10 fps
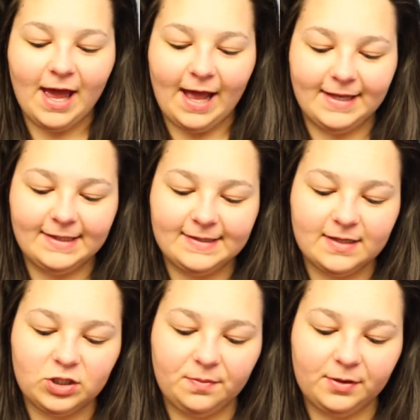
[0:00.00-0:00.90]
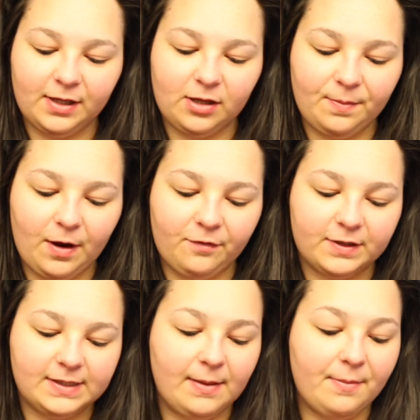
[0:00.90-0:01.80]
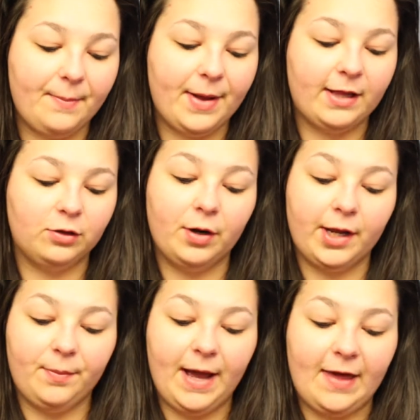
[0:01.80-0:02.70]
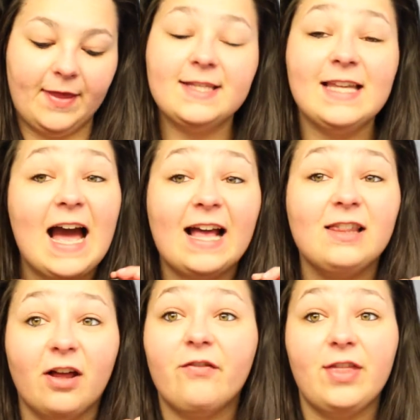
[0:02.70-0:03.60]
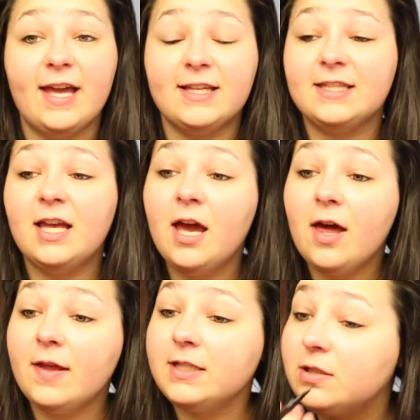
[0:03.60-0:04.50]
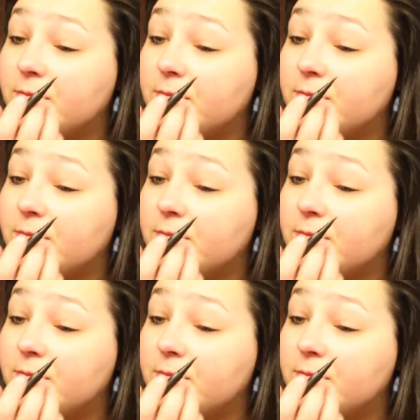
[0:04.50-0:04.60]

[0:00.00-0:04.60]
And this is the Super Liner Perfect Slim by L'Oreal Paris. I love this. This